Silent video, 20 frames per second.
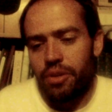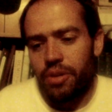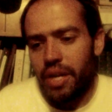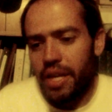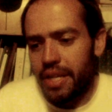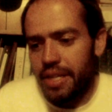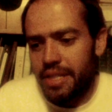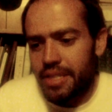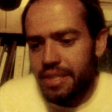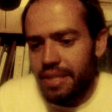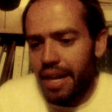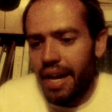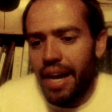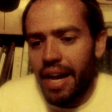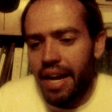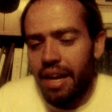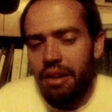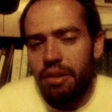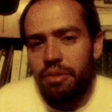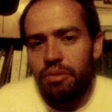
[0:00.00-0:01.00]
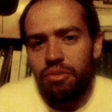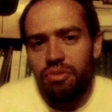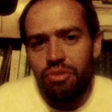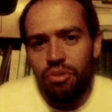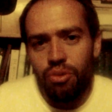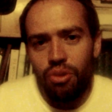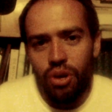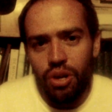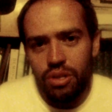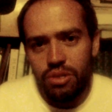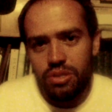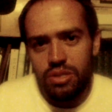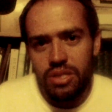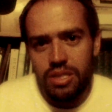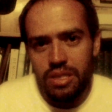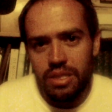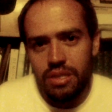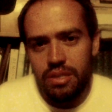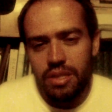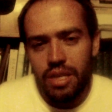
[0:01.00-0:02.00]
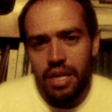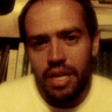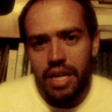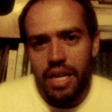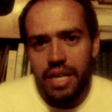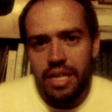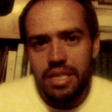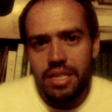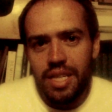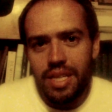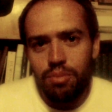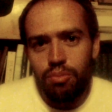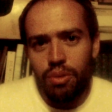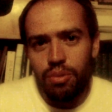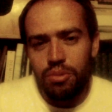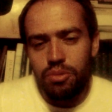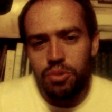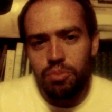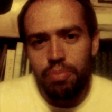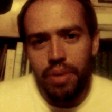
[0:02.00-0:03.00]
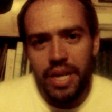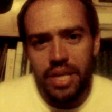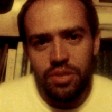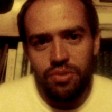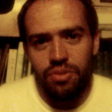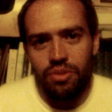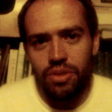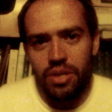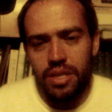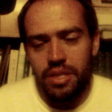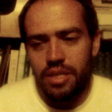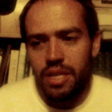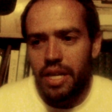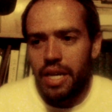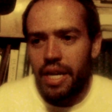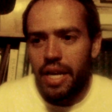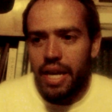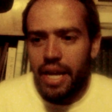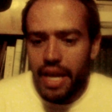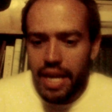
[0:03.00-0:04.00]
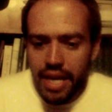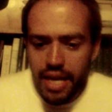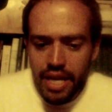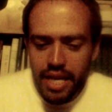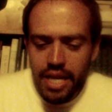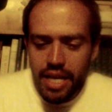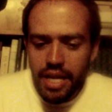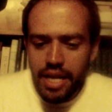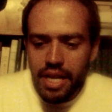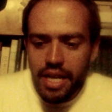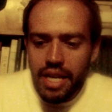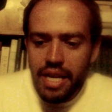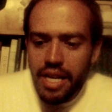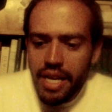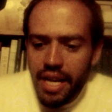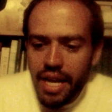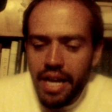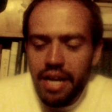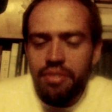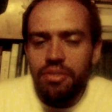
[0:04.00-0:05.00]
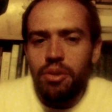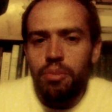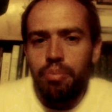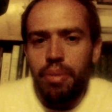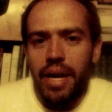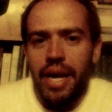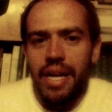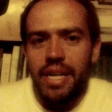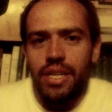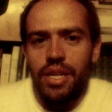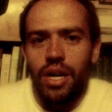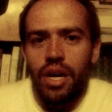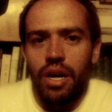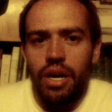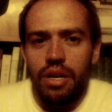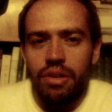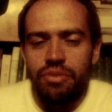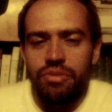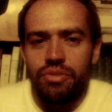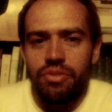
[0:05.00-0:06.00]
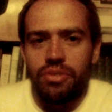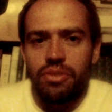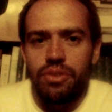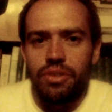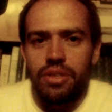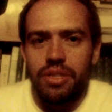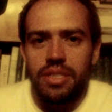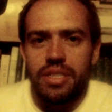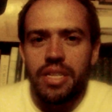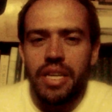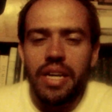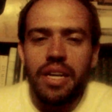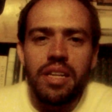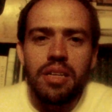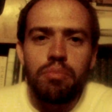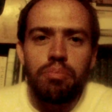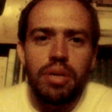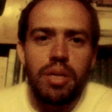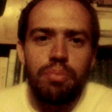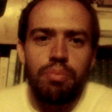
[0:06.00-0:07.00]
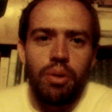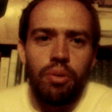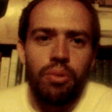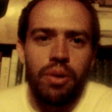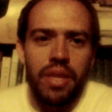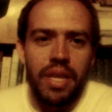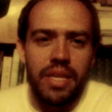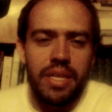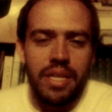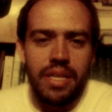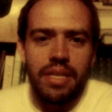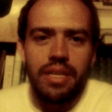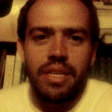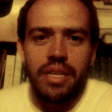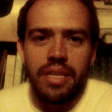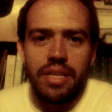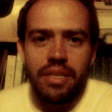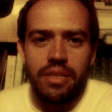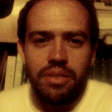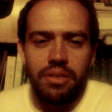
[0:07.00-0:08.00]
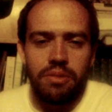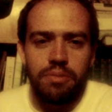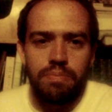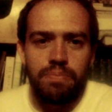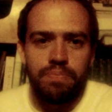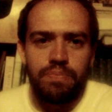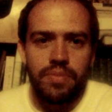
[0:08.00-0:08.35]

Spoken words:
He died for our sins. He did what was best for us. He never backed off telling people what they needed to hear.